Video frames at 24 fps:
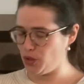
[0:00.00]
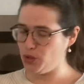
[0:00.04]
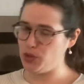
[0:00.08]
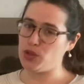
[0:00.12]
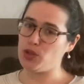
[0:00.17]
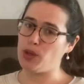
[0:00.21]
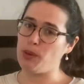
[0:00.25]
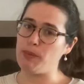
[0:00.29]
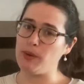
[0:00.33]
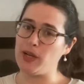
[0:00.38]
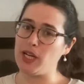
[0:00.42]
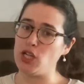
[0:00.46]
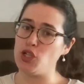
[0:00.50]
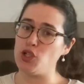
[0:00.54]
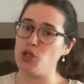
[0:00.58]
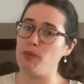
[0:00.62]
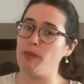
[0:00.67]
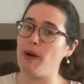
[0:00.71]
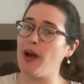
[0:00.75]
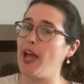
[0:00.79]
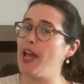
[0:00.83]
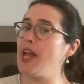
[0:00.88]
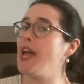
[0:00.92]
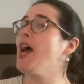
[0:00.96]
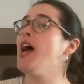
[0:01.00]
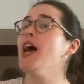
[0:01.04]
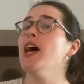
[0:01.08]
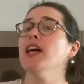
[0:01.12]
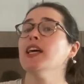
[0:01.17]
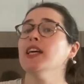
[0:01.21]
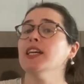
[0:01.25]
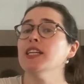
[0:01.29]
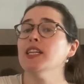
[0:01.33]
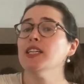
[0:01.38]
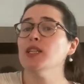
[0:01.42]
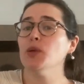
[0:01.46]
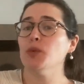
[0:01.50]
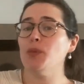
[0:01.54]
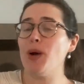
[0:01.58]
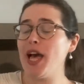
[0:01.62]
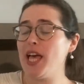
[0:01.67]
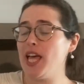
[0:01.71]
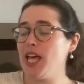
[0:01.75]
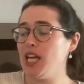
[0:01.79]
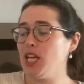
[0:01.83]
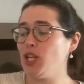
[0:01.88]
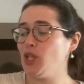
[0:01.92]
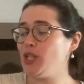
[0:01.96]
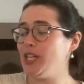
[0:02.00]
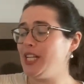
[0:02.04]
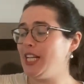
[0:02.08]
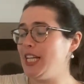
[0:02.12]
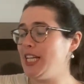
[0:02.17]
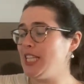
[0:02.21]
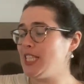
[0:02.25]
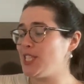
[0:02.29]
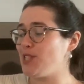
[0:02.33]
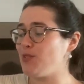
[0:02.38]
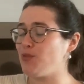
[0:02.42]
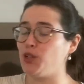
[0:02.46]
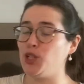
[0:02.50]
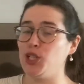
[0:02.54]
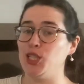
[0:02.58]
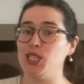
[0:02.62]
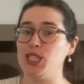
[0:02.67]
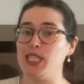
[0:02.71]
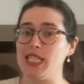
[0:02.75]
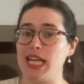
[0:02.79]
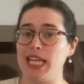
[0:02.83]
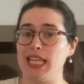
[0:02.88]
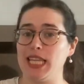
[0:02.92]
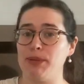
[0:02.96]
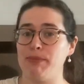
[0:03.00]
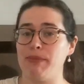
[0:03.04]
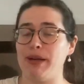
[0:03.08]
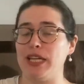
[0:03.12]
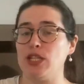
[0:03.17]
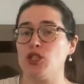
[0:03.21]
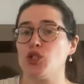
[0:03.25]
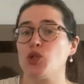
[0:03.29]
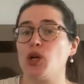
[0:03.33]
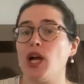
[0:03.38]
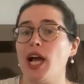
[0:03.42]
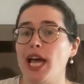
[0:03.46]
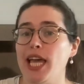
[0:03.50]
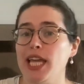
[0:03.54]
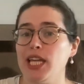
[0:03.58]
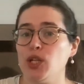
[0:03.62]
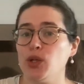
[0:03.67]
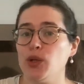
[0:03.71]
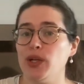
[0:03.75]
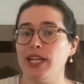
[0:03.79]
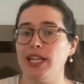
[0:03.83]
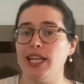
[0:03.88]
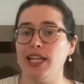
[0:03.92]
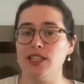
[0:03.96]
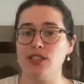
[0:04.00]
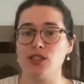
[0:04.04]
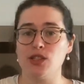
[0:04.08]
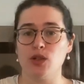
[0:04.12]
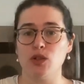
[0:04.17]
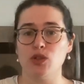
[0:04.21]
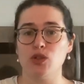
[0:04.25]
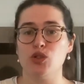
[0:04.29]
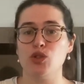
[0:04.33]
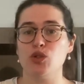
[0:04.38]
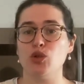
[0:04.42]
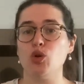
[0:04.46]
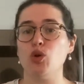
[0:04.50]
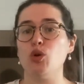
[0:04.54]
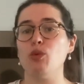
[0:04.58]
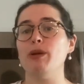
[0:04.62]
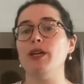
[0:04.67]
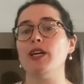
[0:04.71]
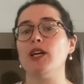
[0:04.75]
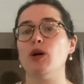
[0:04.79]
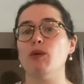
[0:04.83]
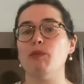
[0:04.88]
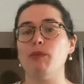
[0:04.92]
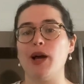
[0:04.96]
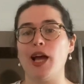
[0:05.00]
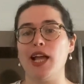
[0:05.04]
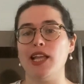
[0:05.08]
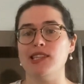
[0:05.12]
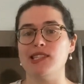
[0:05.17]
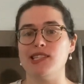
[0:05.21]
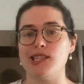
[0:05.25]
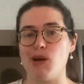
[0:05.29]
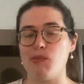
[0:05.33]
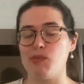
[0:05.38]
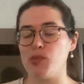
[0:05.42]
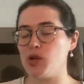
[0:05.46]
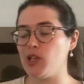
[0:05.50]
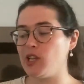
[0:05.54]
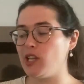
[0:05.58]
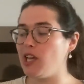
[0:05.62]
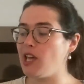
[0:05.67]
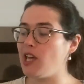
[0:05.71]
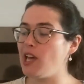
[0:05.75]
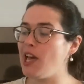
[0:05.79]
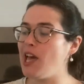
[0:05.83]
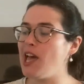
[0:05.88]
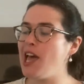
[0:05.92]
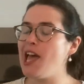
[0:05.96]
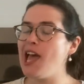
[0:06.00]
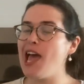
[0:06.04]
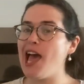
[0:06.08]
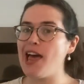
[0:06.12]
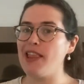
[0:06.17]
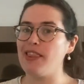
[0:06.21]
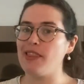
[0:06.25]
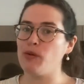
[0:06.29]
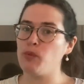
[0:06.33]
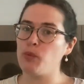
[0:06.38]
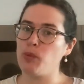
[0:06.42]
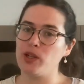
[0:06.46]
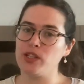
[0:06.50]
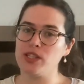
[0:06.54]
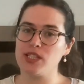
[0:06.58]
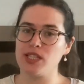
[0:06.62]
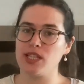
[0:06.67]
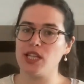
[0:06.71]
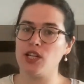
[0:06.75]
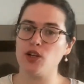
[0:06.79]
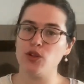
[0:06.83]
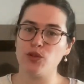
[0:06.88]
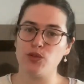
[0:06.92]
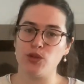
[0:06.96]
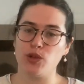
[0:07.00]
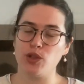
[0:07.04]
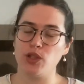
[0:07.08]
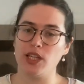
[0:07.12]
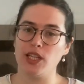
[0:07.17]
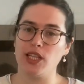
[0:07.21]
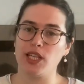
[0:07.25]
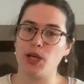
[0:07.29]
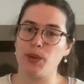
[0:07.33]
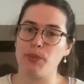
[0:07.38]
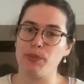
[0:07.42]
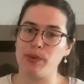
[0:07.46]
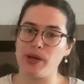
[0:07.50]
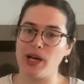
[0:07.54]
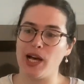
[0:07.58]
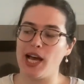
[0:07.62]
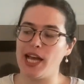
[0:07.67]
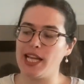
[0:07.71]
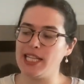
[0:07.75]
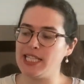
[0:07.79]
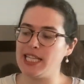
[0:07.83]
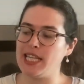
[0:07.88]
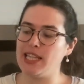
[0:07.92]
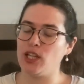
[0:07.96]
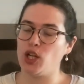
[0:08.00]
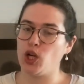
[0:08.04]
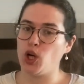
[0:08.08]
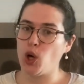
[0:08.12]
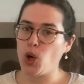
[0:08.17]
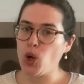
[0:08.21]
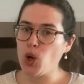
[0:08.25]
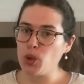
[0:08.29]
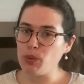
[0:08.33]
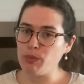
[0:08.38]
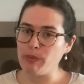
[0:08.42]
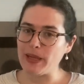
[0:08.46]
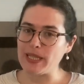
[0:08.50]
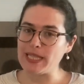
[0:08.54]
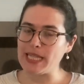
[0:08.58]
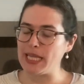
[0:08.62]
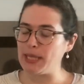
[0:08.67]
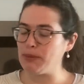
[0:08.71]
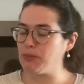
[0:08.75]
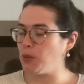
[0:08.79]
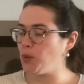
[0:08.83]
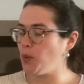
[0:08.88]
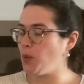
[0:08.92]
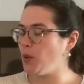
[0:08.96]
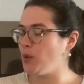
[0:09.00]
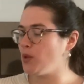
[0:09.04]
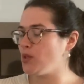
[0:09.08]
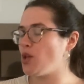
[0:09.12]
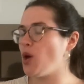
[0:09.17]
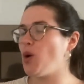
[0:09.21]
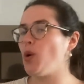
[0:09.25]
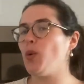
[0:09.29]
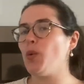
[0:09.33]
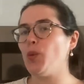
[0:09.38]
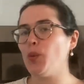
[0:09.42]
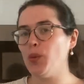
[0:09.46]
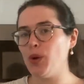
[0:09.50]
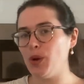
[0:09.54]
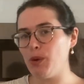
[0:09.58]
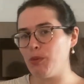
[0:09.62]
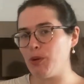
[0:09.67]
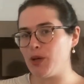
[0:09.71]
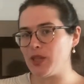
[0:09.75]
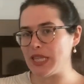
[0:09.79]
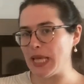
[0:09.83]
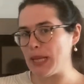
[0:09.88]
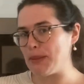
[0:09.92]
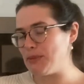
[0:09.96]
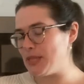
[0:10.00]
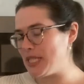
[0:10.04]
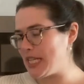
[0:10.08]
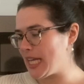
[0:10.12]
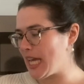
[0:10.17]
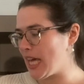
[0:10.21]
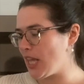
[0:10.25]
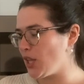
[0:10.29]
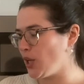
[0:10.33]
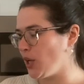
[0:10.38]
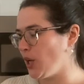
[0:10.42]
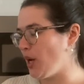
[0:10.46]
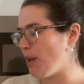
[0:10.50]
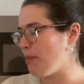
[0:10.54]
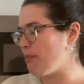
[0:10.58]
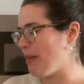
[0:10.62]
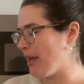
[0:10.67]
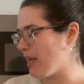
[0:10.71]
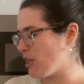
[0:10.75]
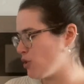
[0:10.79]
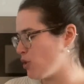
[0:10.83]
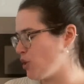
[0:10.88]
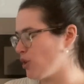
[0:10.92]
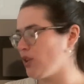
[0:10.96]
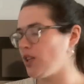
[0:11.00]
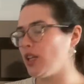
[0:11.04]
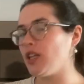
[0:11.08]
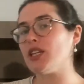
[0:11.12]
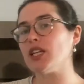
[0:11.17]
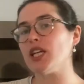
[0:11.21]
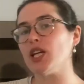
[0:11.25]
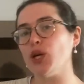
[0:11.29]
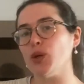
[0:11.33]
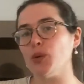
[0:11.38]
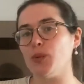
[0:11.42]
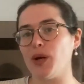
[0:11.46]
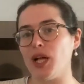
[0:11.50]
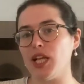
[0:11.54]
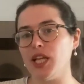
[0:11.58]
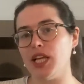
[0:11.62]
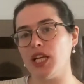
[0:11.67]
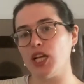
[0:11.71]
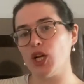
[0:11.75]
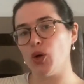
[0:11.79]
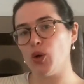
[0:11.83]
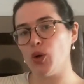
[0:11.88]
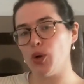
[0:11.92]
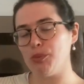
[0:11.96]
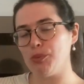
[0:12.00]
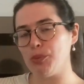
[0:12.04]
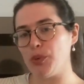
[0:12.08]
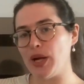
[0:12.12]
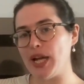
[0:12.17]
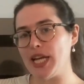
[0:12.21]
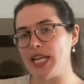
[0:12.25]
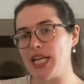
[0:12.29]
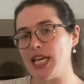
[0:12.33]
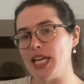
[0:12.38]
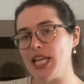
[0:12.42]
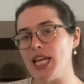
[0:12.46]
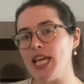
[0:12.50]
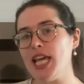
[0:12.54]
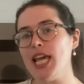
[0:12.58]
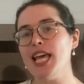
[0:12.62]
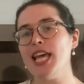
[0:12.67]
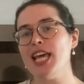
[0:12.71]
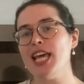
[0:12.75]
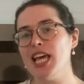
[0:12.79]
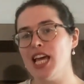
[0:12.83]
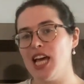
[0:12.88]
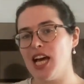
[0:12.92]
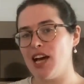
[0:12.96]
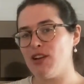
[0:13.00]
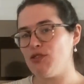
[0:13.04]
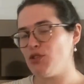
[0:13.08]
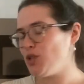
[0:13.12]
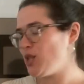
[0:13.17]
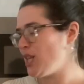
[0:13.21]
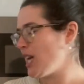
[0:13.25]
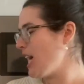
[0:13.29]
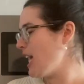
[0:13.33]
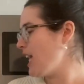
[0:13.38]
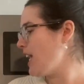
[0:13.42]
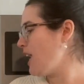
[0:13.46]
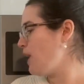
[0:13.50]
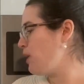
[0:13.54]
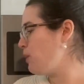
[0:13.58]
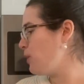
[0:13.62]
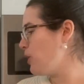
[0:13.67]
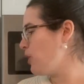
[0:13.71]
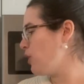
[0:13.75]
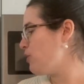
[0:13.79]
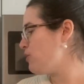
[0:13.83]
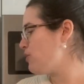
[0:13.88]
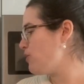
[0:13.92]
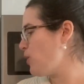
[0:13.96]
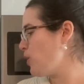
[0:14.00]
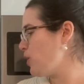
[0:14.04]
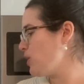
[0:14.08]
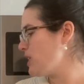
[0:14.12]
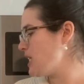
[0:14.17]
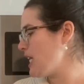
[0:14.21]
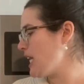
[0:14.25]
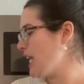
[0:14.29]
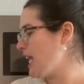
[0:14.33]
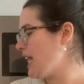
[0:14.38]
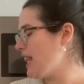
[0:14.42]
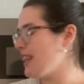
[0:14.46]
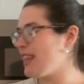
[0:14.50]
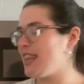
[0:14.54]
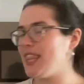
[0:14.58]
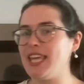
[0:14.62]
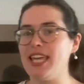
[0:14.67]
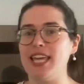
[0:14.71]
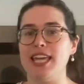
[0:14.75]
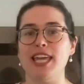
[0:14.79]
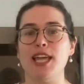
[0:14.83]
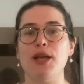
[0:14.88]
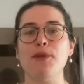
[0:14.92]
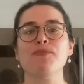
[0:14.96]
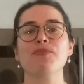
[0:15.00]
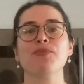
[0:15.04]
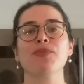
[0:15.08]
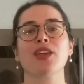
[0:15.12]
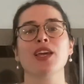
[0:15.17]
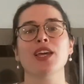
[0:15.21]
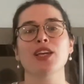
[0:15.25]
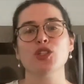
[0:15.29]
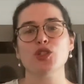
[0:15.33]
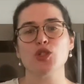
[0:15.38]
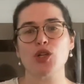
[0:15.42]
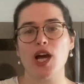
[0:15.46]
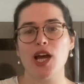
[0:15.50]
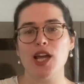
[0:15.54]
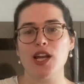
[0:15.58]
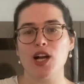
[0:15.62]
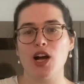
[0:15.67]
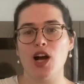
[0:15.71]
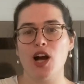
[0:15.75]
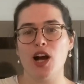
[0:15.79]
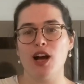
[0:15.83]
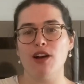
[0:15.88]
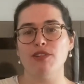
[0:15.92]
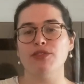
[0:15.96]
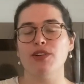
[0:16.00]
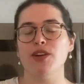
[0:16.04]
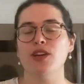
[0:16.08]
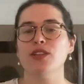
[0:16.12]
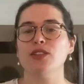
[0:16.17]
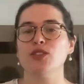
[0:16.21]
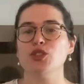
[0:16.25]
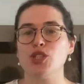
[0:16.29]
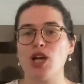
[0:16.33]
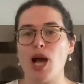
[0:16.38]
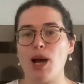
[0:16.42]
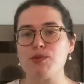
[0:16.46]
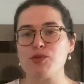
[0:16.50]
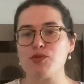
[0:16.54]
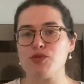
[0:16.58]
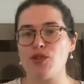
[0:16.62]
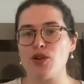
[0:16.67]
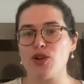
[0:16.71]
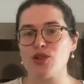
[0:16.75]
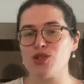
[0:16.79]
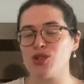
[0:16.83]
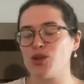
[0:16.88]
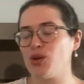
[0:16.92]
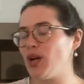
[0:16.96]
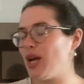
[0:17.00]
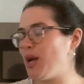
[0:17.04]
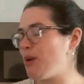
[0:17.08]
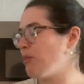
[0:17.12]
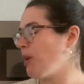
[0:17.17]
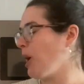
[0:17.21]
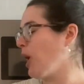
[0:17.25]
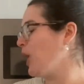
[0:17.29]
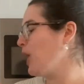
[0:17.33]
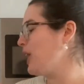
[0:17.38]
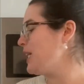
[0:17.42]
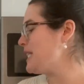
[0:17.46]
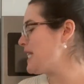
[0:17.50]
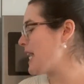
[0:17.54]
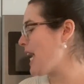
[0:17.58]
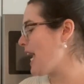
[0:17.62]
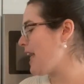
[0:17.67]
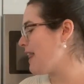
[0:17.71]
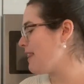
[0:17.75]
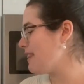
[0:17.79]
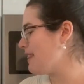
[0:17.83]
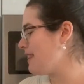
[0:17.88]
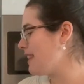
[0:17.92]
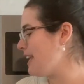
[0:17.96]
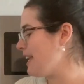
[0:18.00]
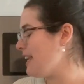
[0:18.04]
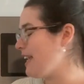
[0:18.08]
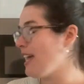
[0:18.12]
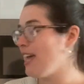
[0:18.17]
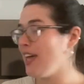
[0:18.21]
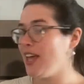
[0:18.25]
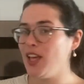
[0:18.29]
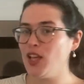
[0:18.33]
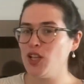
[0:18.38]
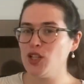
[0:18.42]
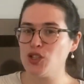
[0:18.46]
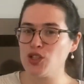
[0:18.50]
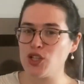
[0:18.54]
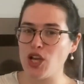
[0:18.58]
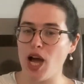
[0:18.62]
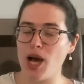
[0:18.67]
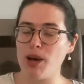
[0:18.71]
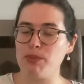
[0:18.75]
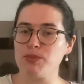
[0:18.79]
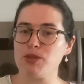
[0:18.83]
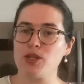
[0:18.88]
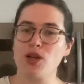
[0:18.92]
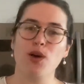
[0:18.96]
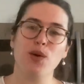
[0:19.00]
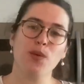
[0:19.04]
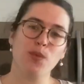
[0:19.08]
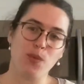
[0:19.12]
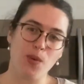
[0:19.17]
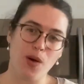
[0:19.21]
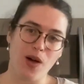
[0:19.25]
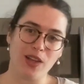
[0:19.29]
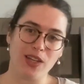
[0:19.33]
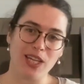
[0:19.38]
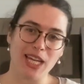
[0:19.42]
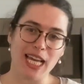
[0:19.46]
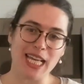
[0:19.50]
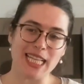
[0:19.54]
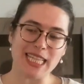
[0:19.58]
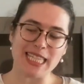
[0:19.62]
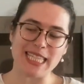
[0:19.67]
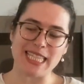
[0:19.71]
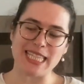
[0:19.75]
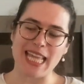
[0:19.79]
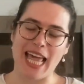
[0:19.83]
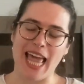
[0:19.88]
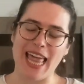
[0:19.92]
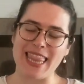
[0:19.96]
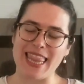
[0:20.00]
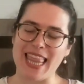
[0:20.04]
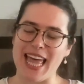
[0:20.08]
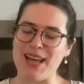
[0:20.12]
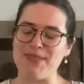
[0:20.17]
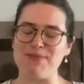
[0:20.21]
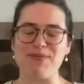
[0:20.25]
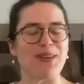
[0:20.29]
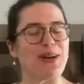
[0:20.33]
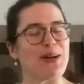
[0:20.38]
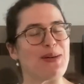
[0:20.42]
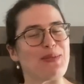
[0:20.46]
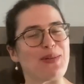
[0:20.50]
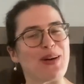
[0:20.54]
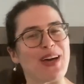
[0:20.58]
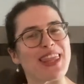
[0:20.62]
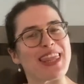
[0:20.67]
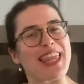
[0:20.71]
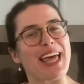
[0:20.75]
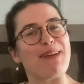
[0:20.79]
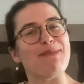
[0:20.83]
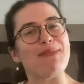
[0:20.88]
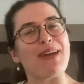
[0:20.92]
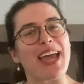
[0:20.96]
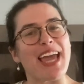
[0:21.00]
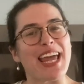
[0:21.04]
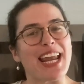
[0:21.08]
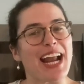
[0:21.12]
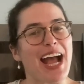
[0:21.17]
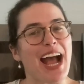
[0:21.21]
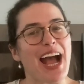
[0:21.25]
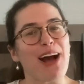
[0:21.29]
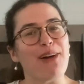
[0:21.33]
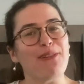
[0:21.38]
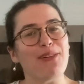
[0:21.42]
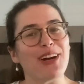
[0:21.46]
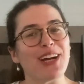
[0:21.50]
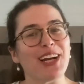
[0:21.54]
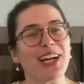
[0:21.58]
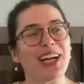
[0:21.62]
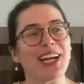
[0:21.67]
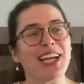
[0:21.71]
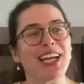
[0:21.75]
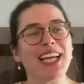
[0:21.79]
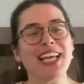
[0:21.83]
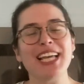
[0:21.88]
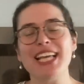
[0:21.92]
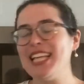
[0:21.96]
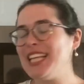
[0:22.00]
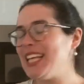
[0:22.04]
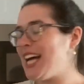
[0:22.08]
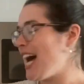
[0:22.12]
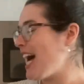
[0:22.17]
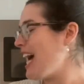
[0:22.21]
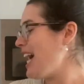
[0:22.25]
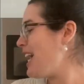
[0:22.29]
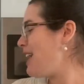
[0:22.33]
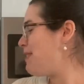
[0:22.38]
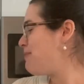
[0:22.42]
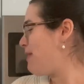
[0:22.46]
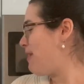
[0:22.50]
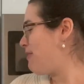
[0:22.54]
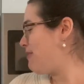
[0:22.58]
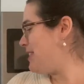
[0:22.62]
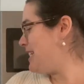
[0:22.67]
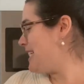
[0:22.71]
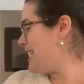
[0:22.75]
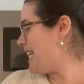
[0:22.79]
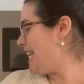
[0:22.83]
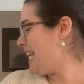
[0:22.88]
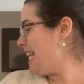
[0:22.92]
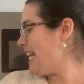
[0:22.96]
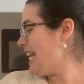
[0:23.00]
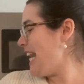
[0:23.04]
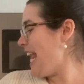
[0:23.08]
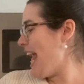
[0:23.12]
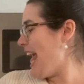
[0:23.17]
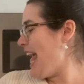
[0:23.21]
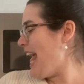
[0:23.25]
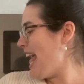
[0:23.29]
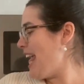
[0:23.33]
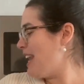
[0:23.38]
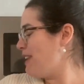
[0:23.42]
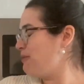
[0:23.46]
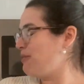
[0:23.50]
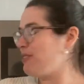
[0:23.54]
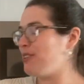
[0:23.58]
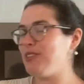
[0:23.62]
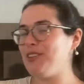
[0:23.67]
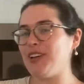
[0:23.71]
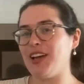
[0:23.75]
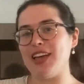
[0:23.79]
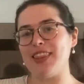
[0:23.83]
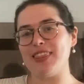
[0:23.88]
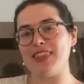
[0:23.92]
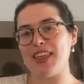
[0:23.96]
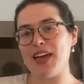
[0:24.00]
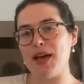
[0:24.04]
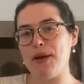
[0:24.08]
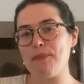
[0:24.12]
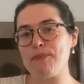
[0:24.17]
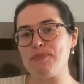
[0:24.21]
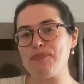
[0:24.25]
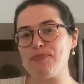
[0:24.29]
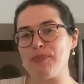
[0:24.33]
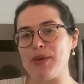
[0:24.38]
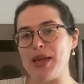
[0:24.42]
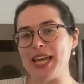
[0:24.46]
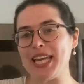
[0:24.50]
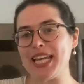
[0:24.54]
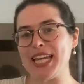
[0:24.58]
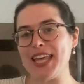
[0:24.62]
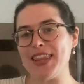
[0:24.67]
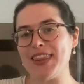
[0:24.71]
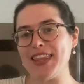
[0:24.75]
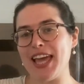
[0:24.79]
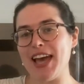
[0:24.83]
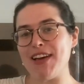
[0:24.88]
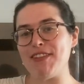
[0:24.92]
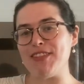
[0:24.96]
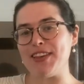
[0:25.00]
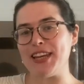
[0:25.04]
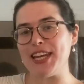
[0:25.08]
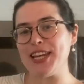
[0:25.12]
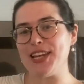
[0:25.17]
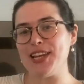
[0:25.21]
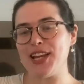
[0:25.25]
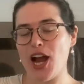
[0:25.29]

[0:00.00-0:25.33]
So I'm gonna do my wet ingredients first and then my dry ingredients. Those two will be combined separately. And then once they're fully combined in their own mixing bowls, we'll put them together and make sure that they're well incorporated. After that, I will fold in the dried off chopped frozen cranberries and the chopped walnuts, and then we'll put them in our muffin tin and we'll get them baking in the oven.